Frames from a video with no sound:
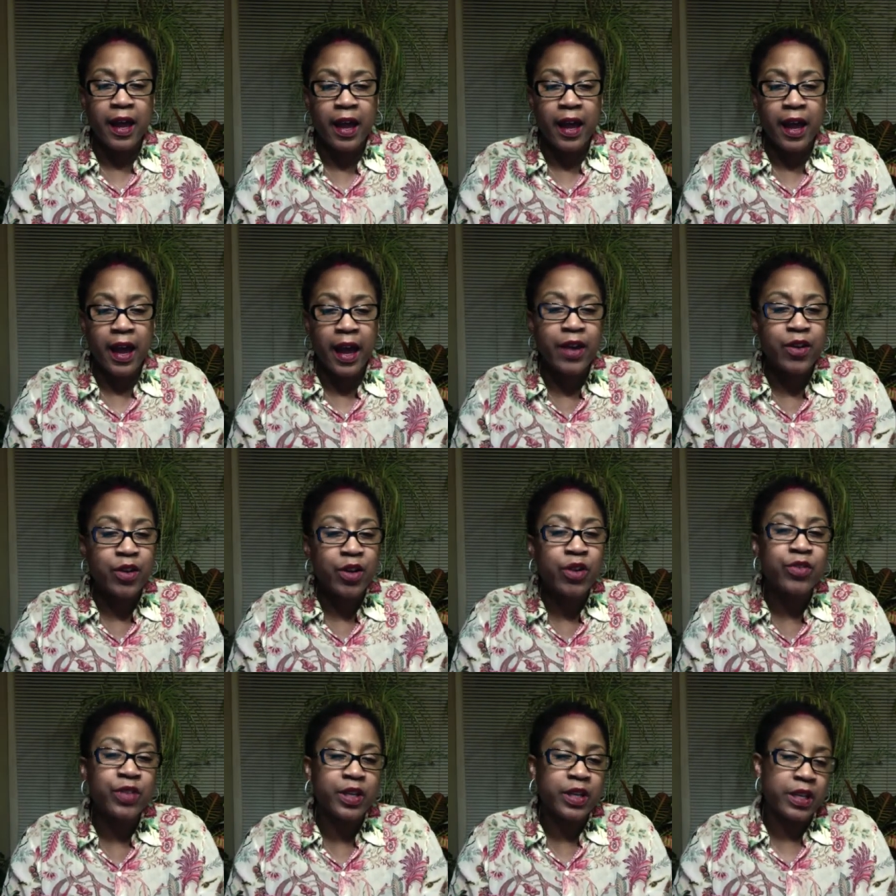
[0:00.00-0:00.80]
I
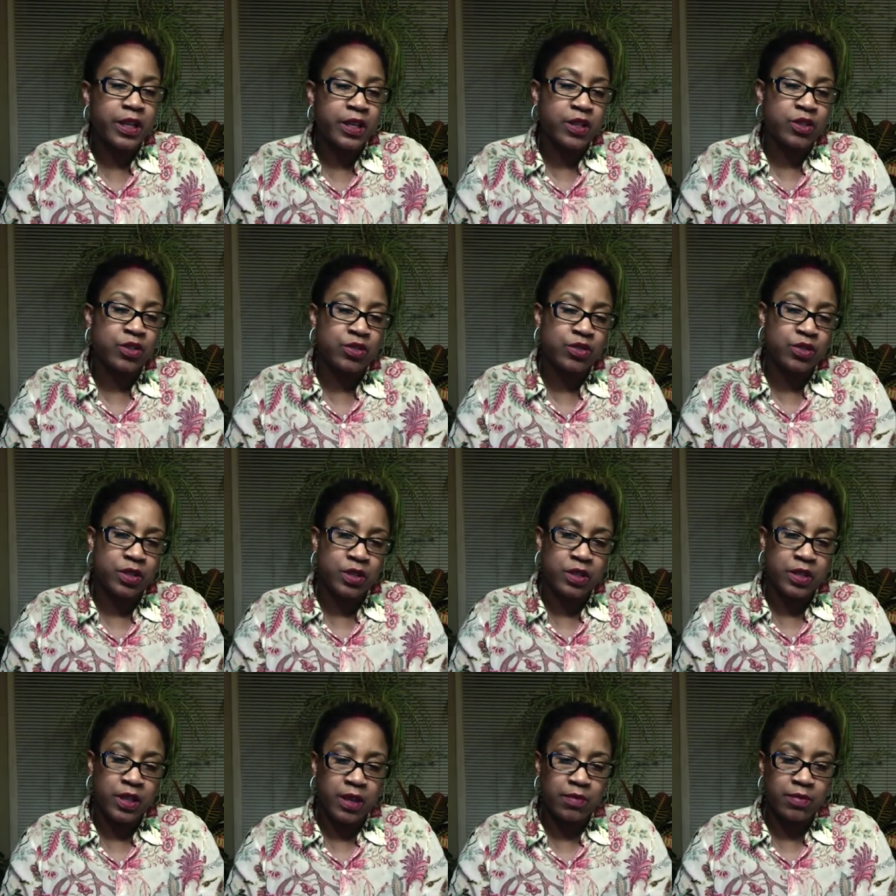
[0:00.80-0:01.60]
know that it can do the
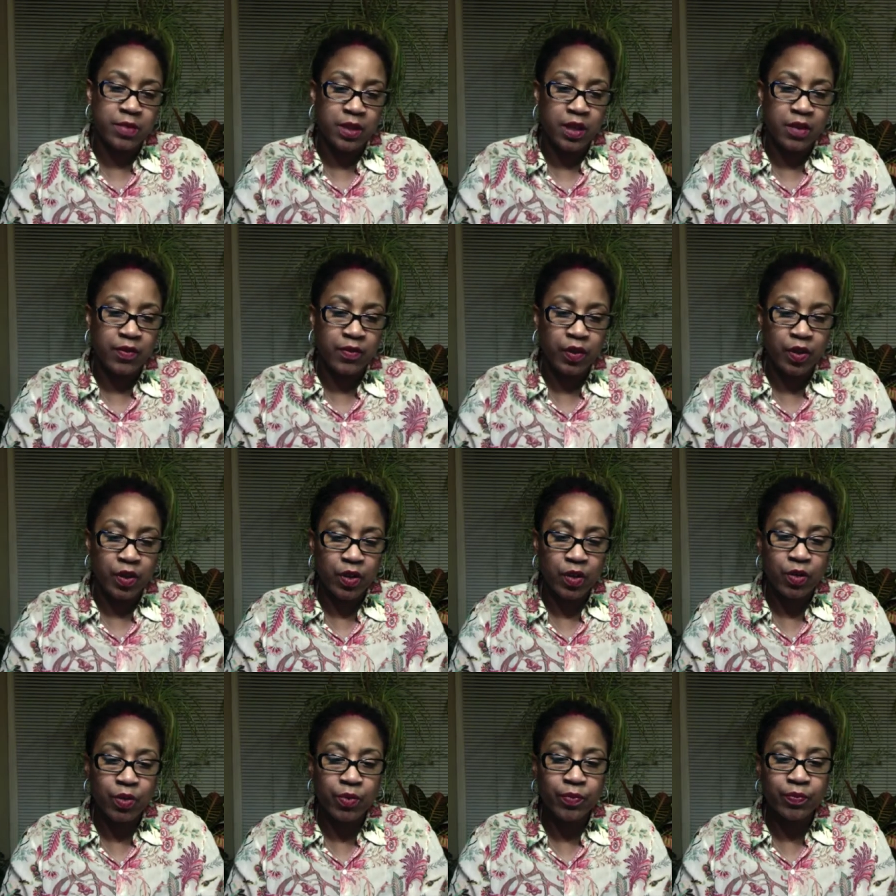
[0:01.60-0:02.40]
same thing for
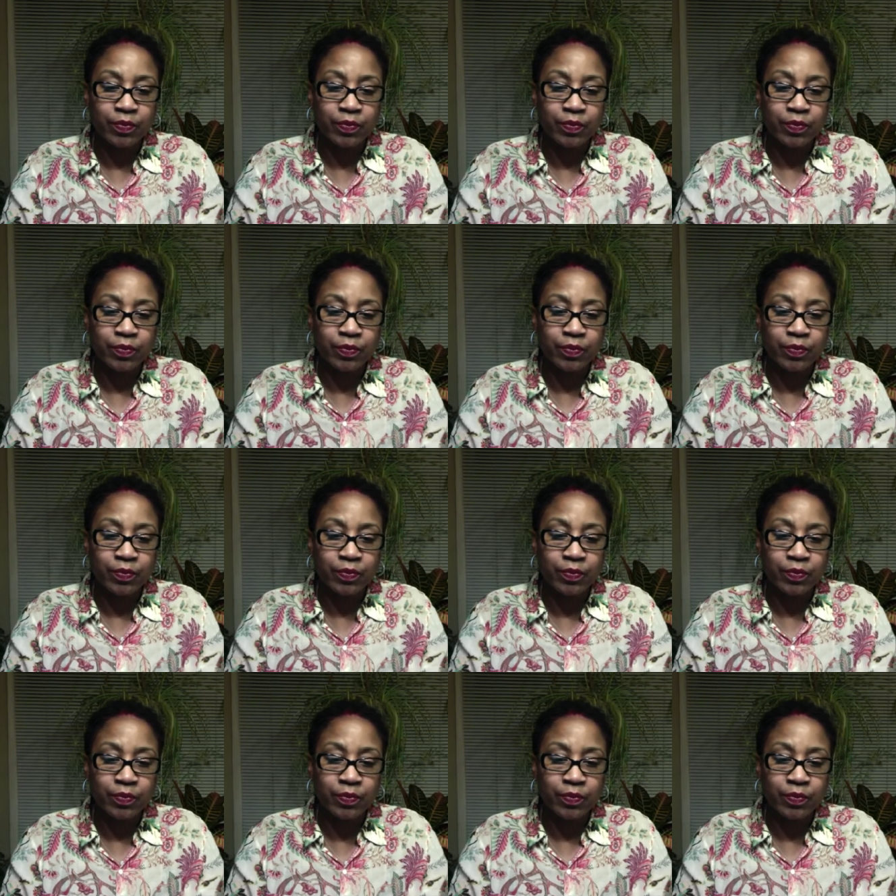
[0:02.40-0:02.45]
you.